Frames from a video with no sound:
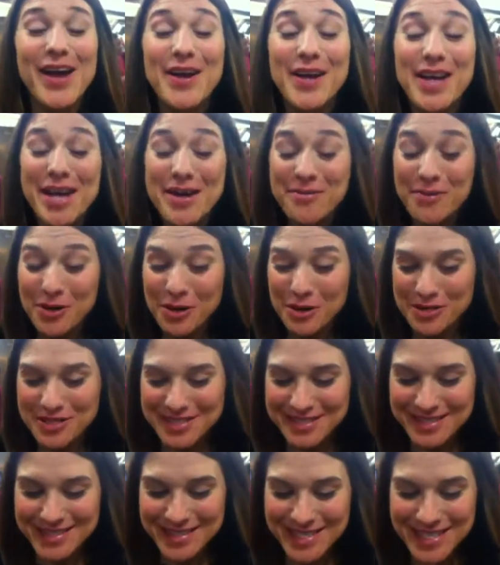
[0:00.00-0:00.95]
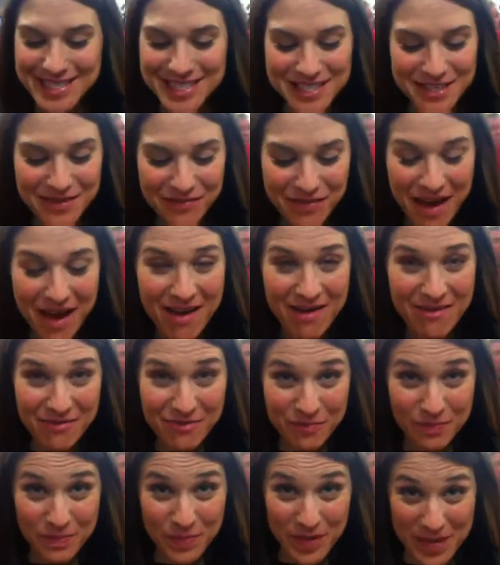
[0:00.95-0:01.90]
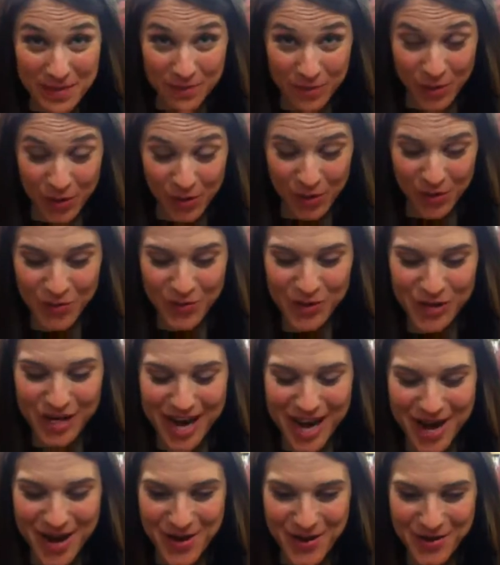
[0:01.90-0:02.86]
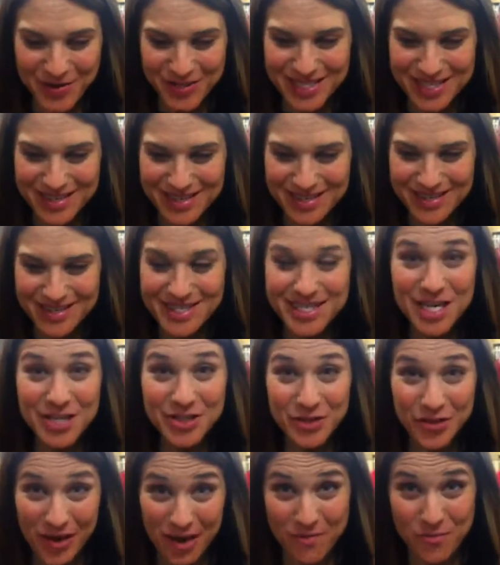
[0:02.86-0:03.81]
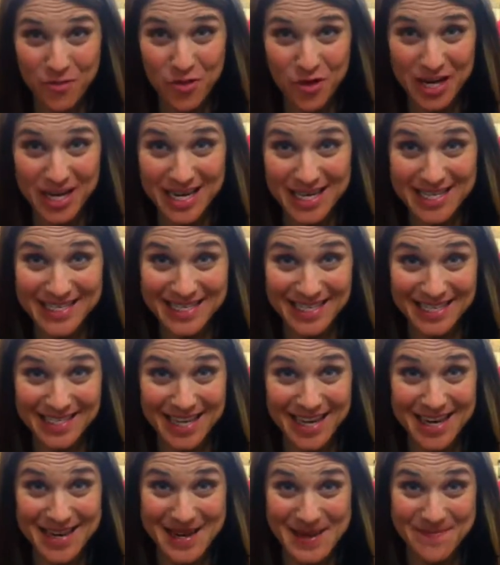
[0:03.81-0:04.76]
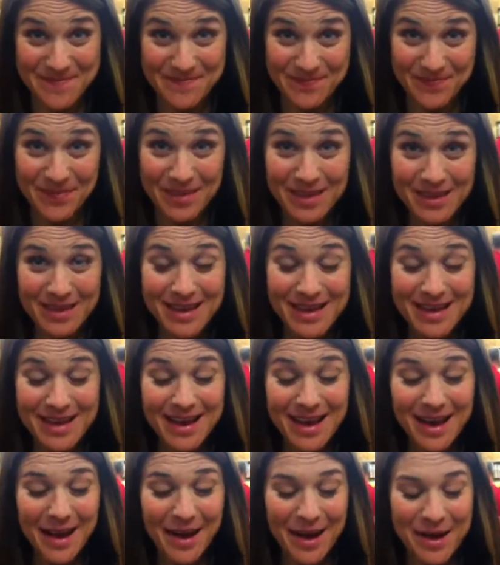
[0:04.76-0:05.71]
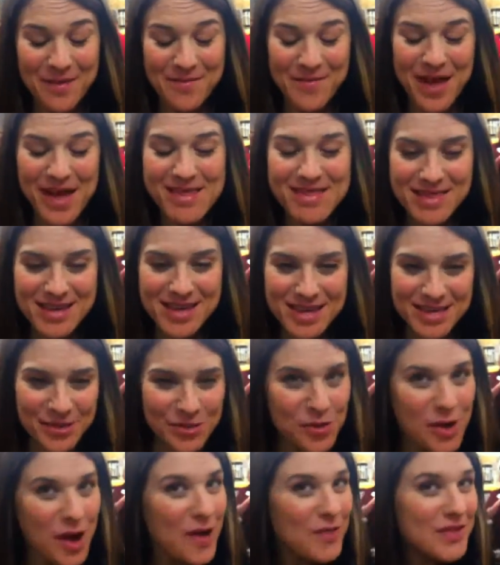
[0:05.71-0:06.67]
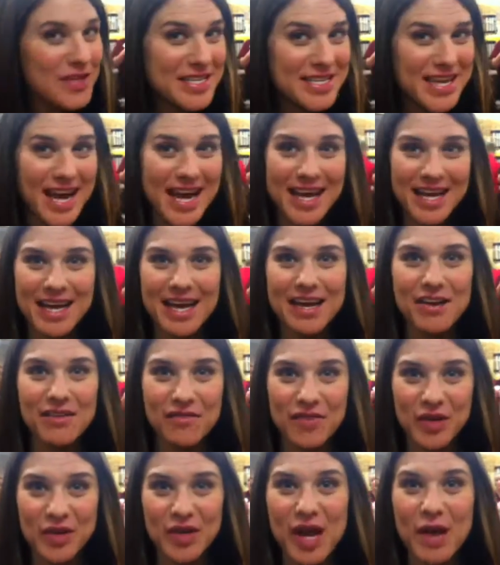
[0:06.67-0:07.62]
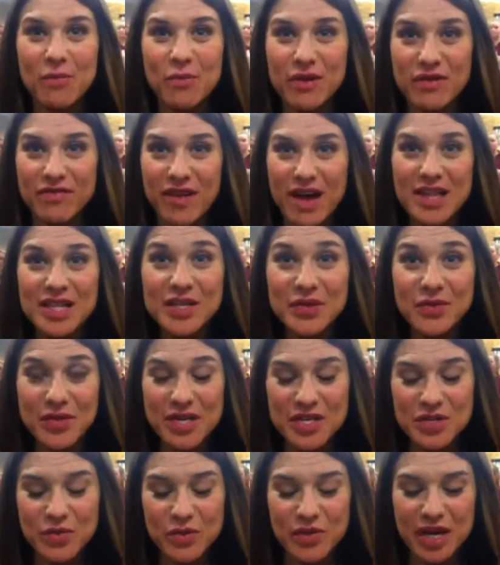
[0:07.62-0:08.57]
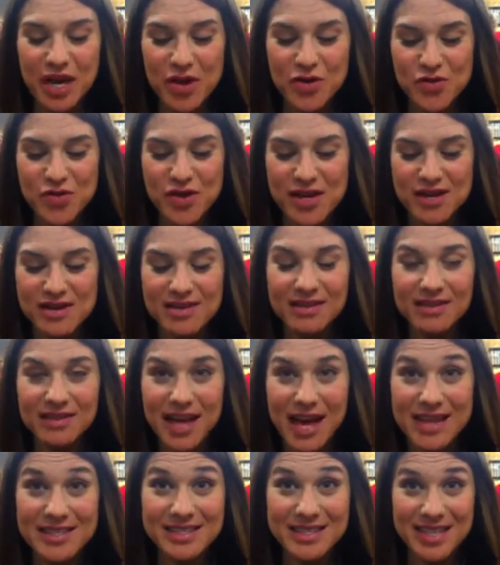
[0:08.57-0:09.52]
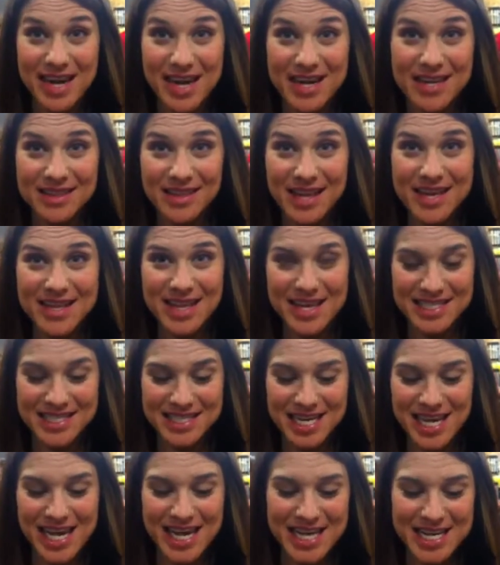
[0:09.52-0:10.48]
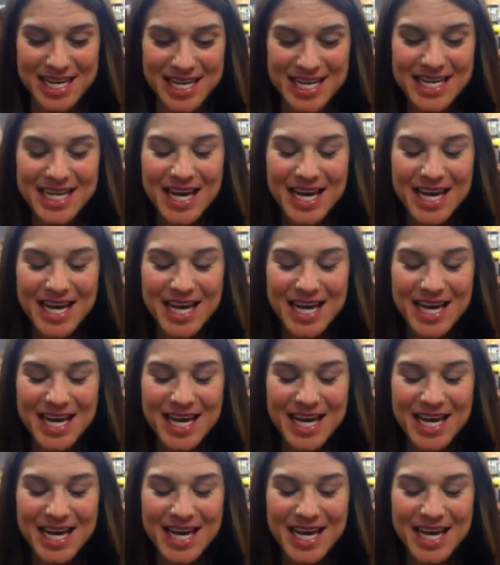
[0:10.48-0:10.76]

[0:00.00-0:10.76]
Okay, well, 65 people were out yesterday morning at 6 a.m. And then throughout the day, it kind of filled up. We finally reached 100 late last night.